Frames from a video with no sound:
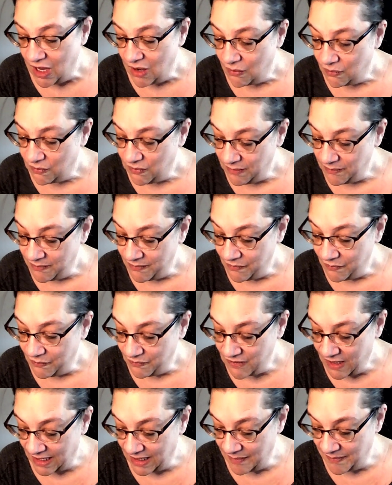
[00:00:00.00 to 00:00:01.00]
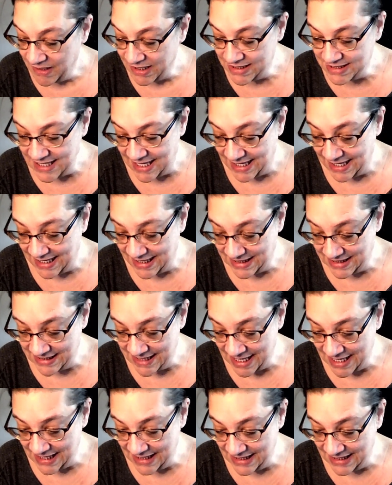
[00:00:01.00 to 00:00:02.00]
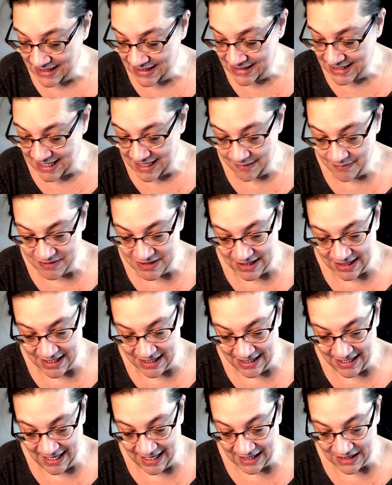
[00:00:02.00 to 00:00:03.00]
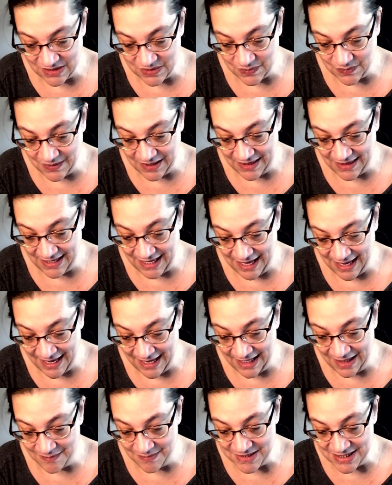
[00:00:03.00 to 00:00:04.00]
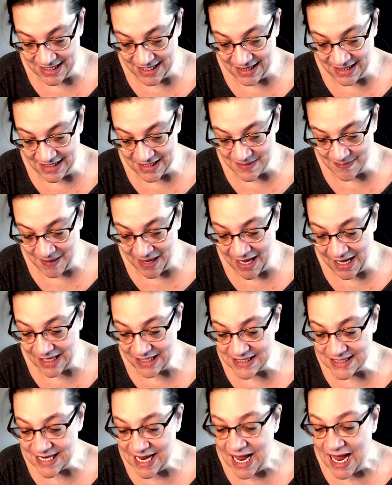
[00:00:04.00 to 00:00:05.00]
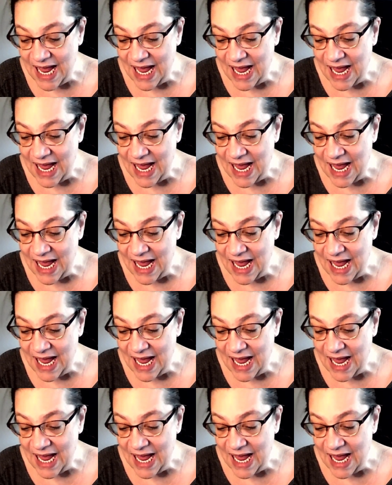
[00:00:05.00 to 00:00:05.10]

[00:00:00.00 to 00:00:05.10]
We recommend taking the time to connect with the items in this box